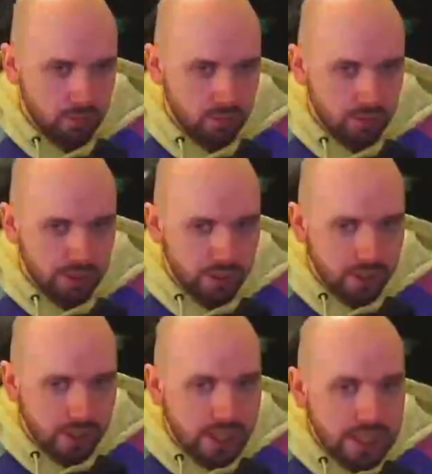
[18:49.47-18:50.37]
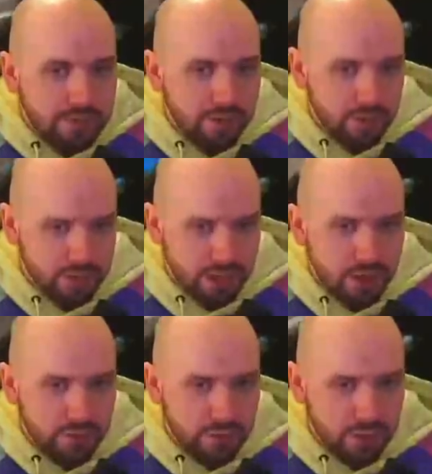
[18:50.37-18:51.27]
I mean, you're leaving
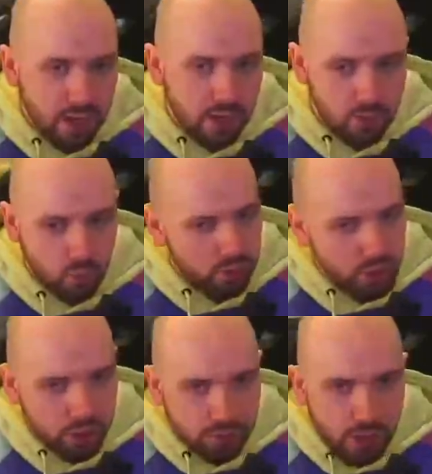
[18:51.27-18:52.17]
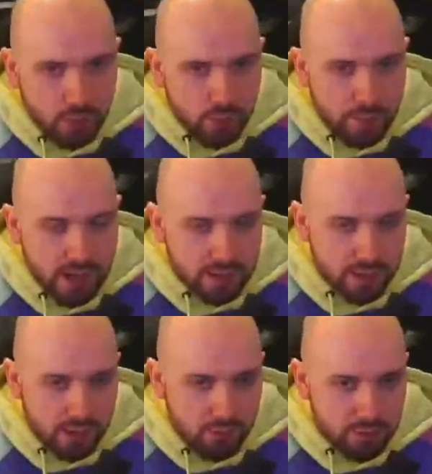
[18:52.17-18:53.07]
yourself in the dark. We should have got more pads on
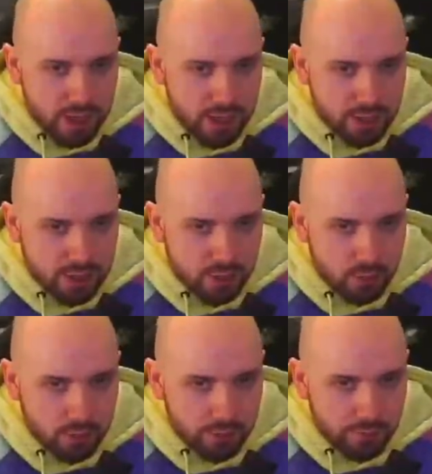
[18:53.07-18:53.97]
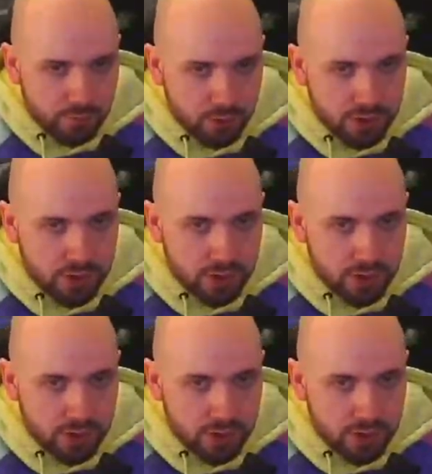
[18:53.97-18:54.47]
that rotation. It would have been free.